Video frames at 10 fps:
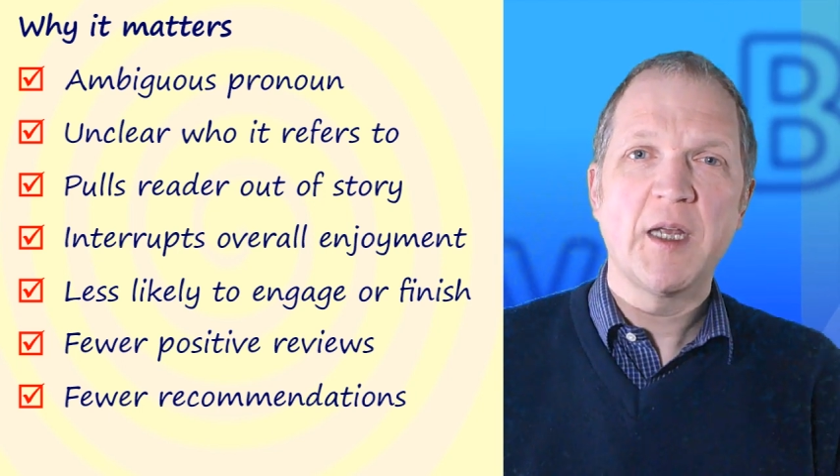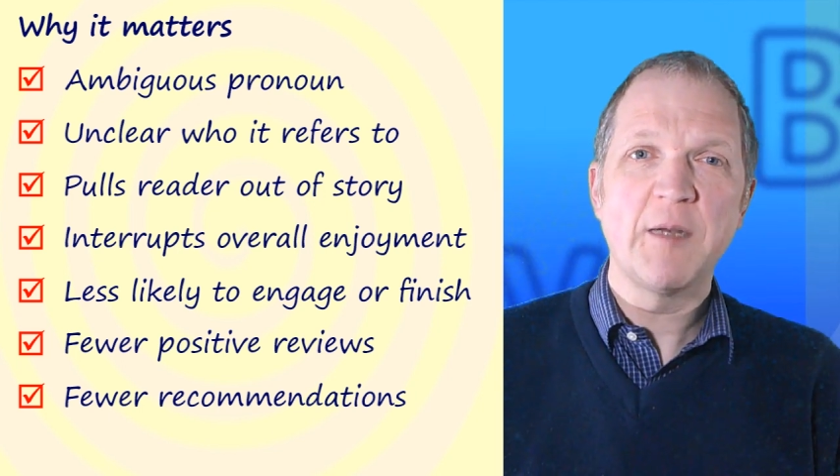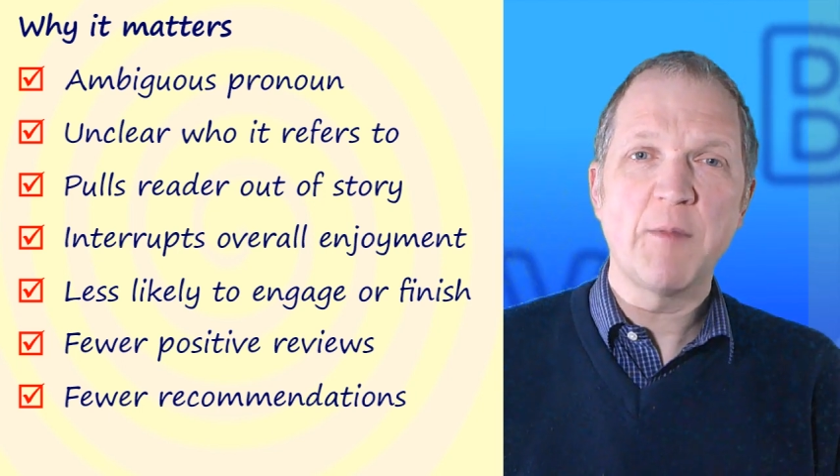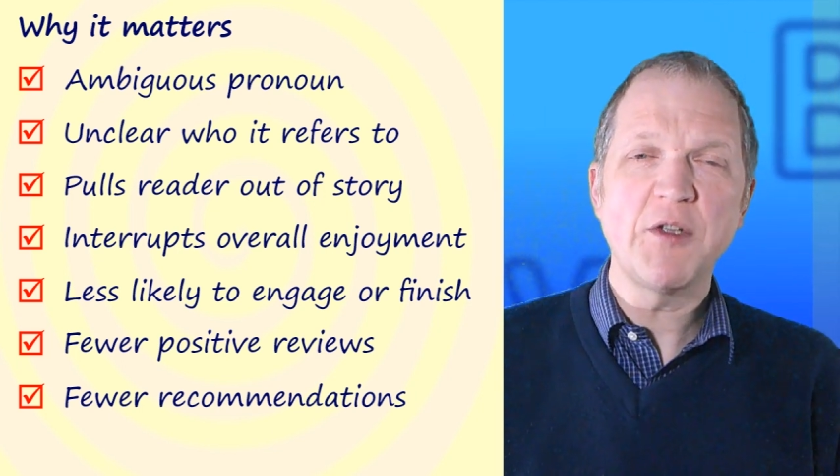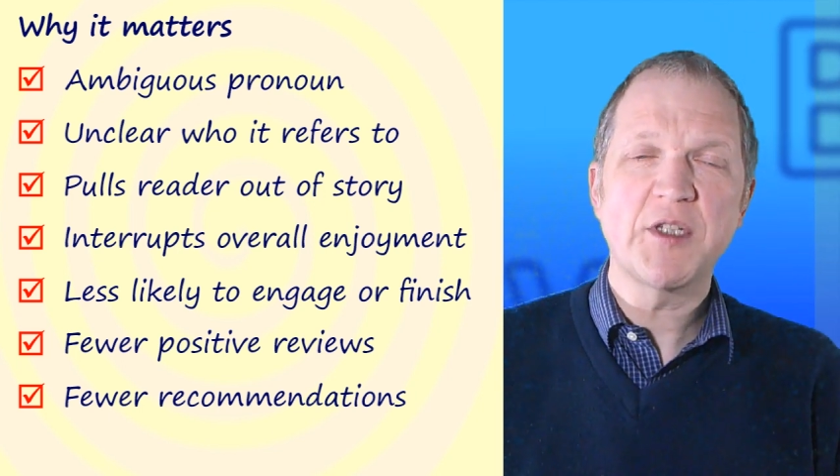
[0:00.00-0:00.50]

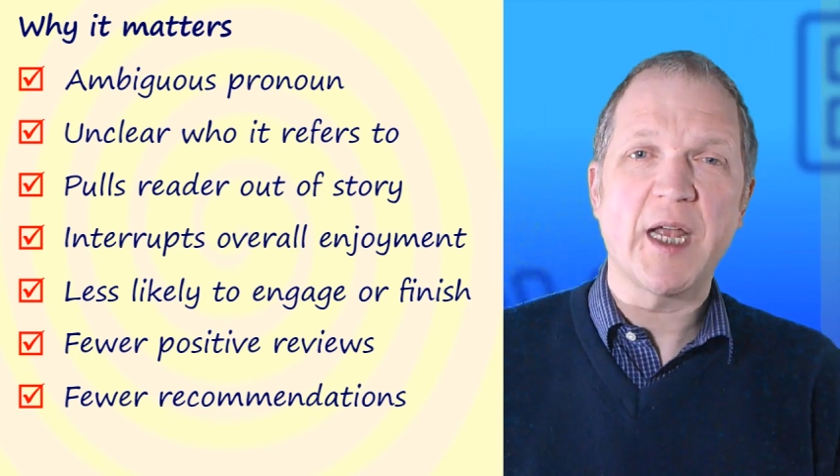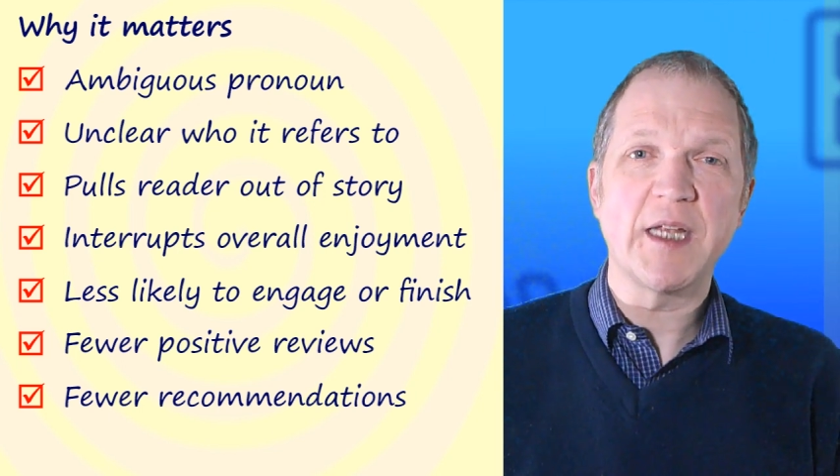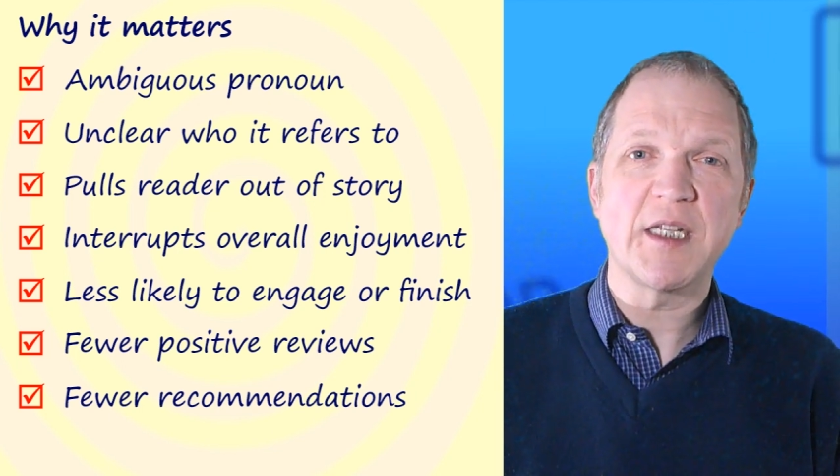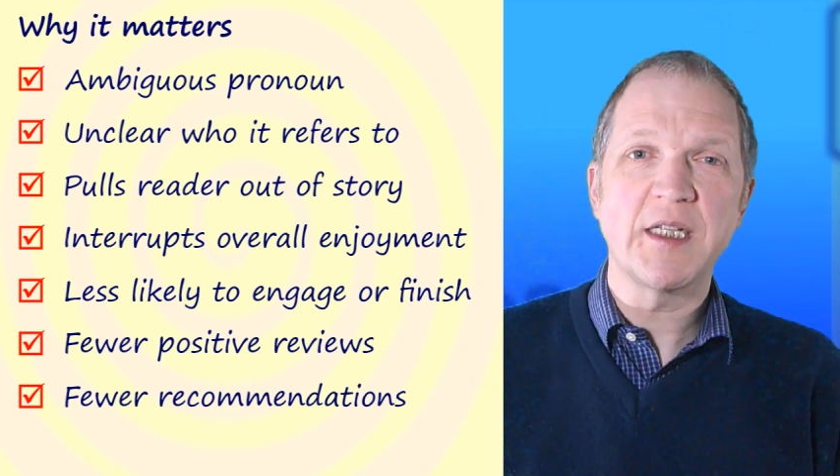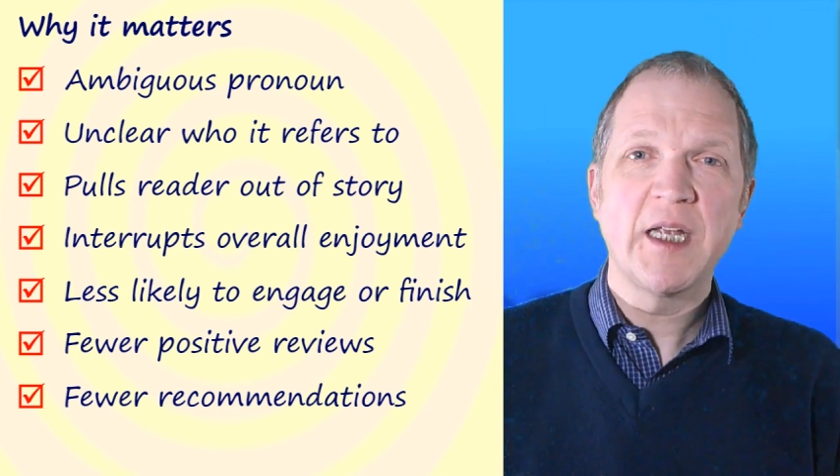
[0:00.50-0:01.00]
In most
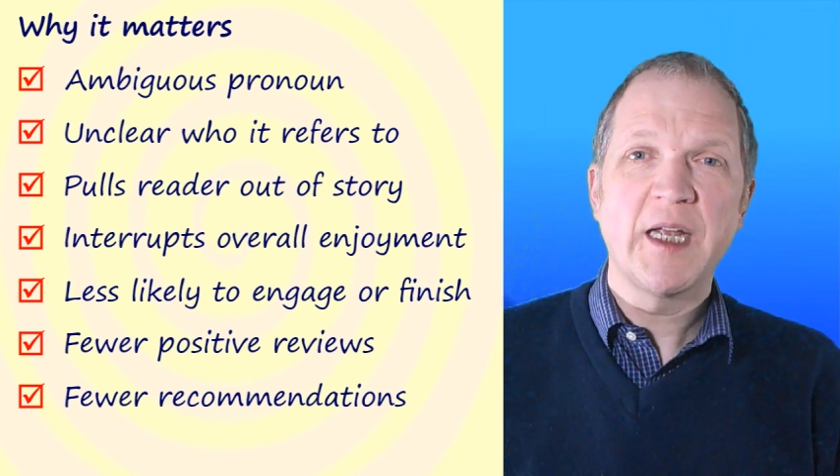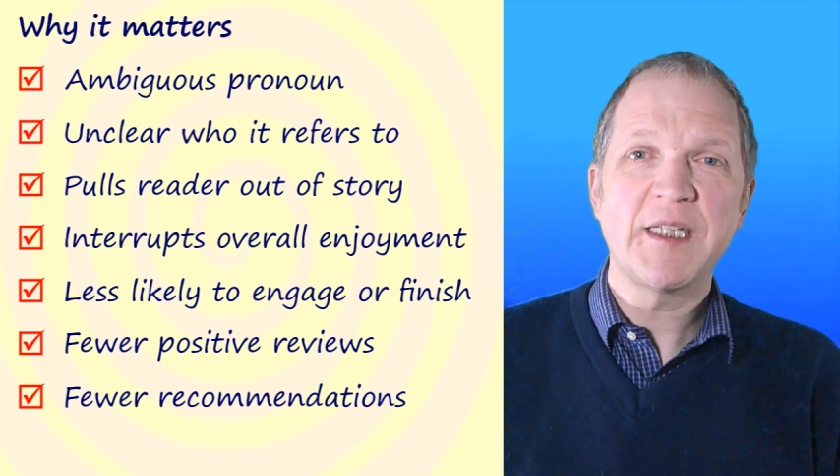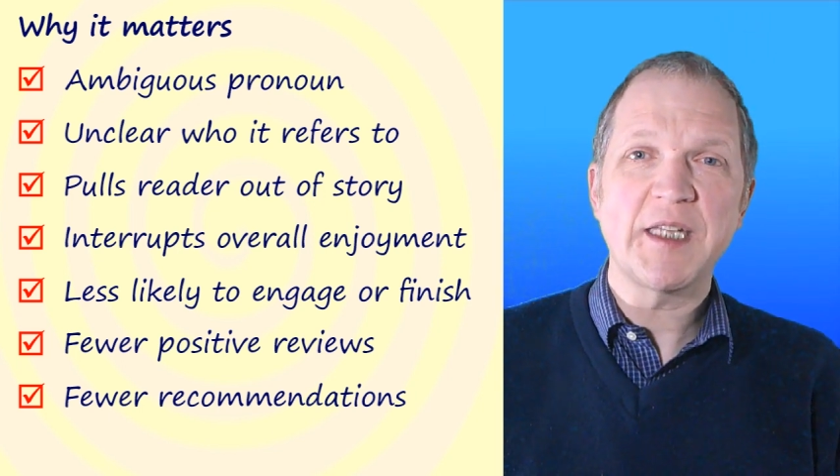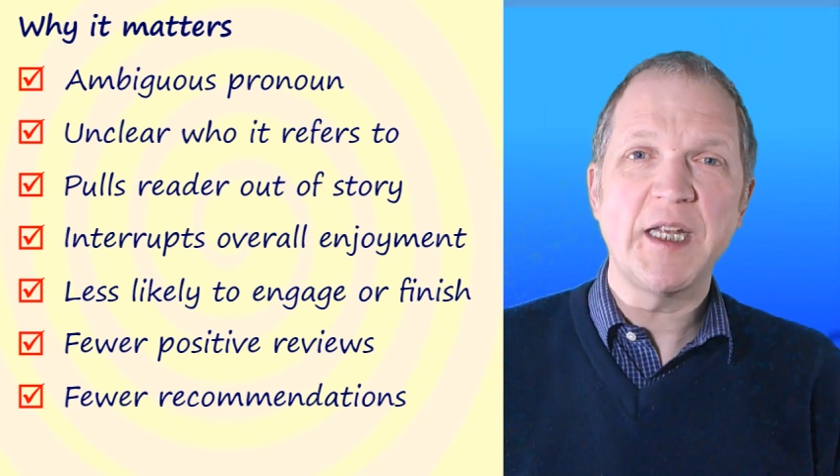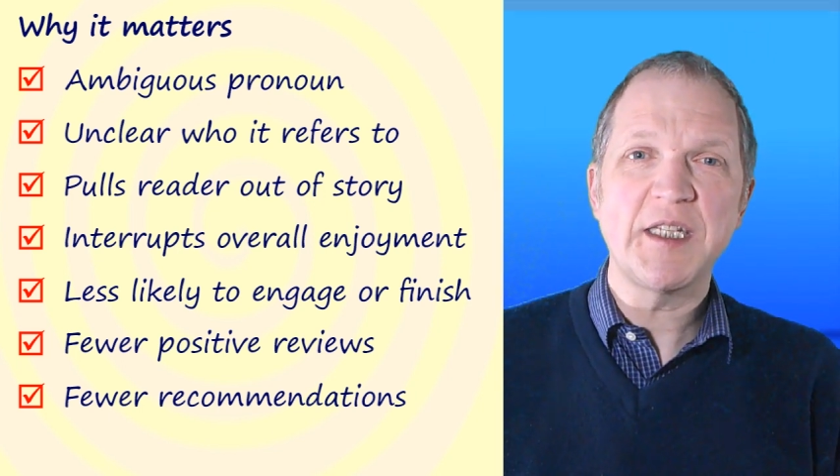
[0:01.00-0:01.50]
cases,
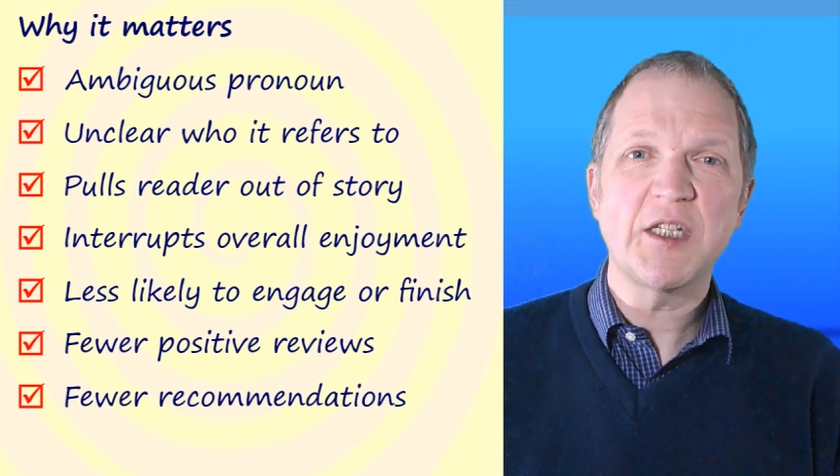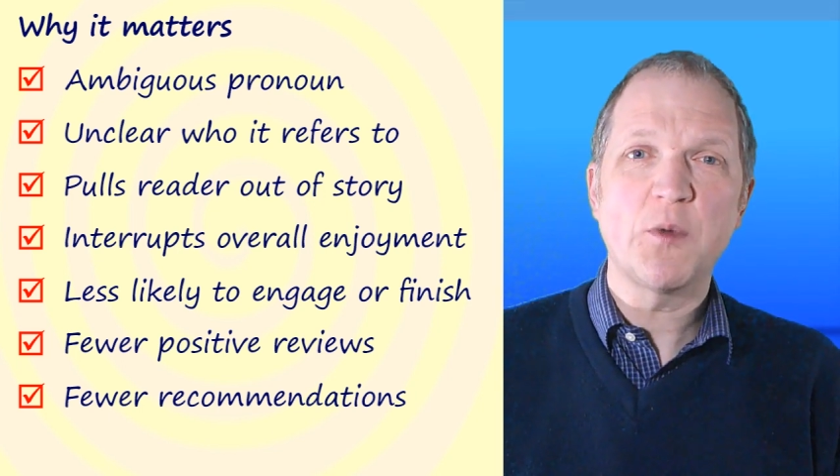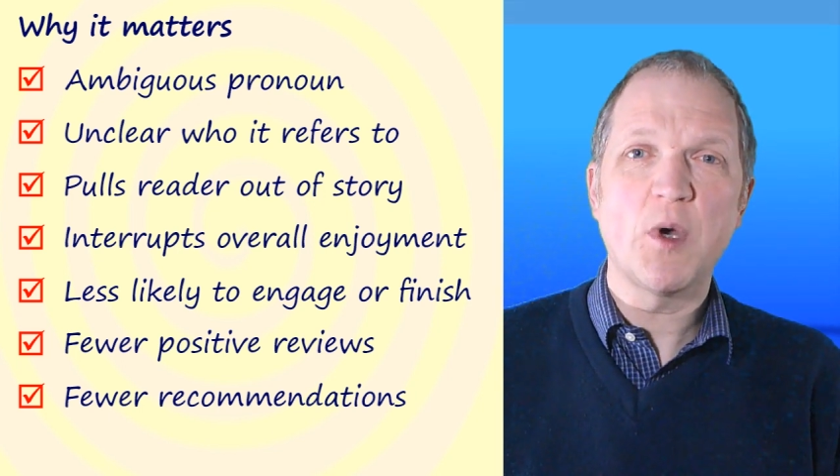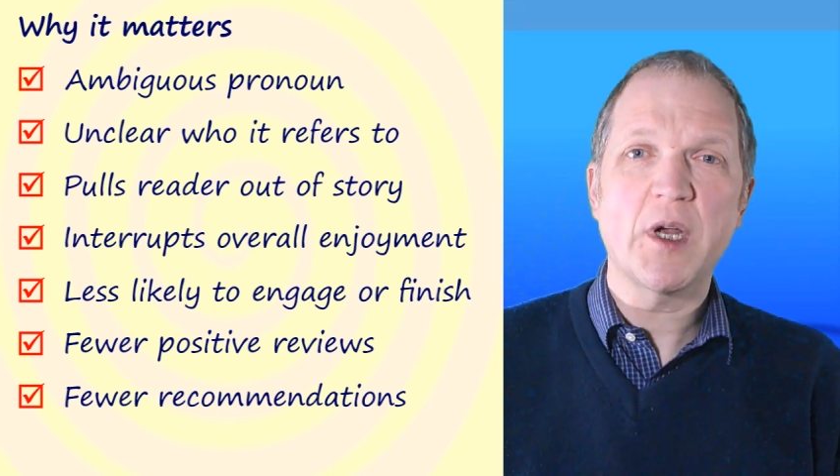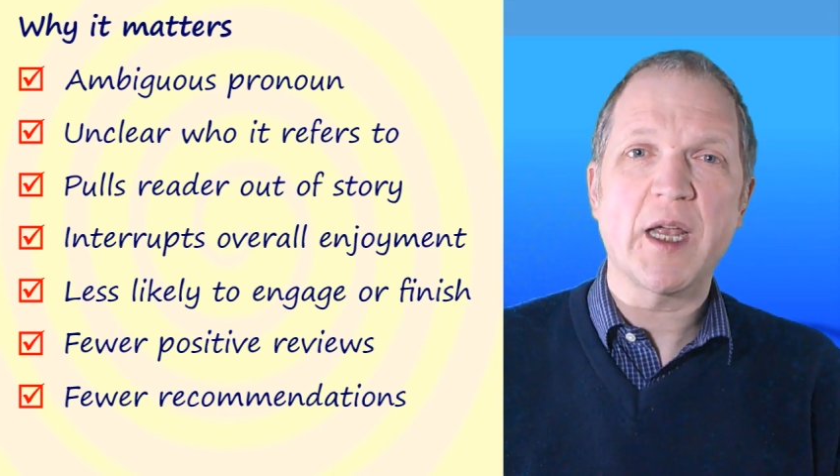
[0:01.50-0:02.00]
it's easy
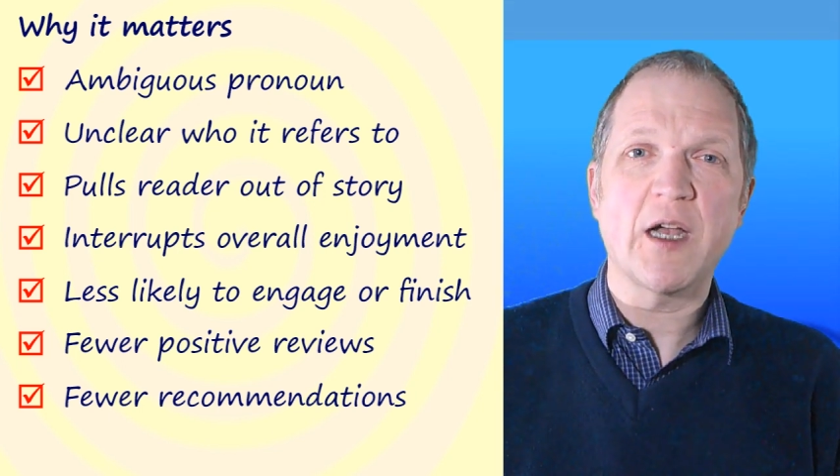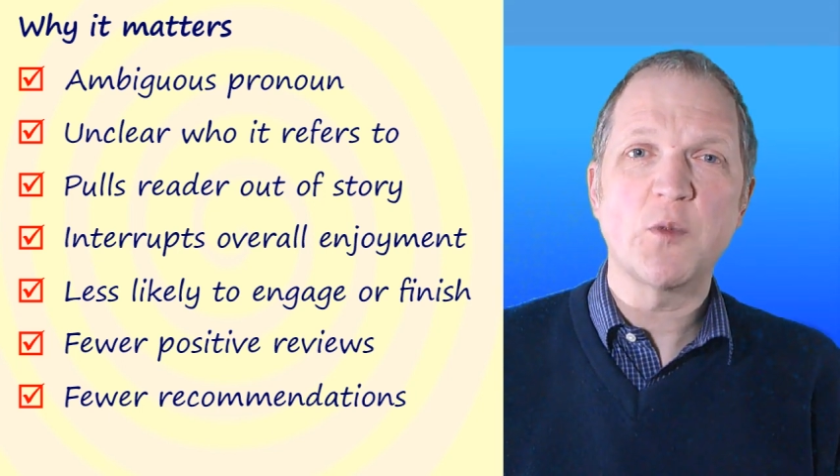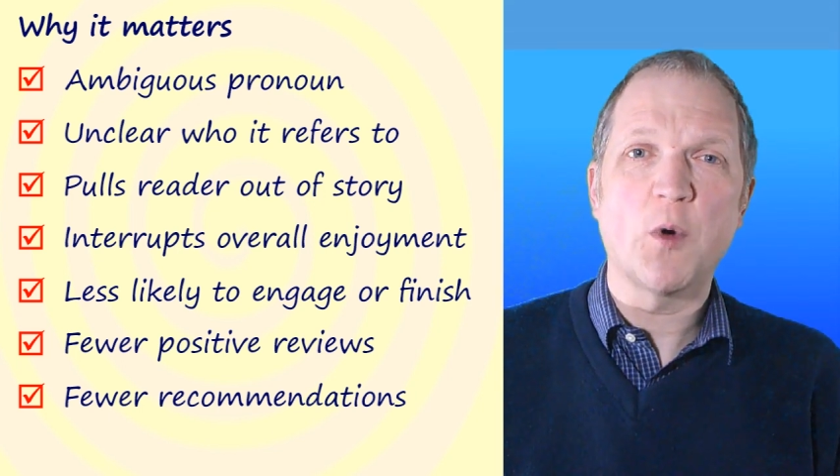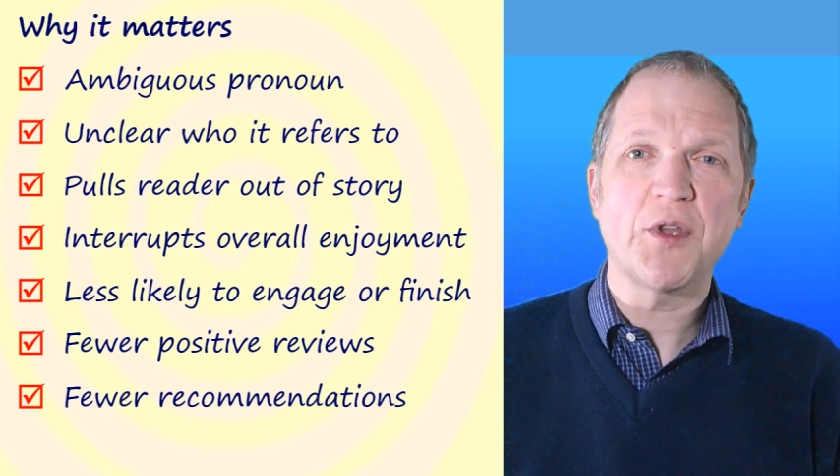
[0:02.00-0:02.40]
to work out what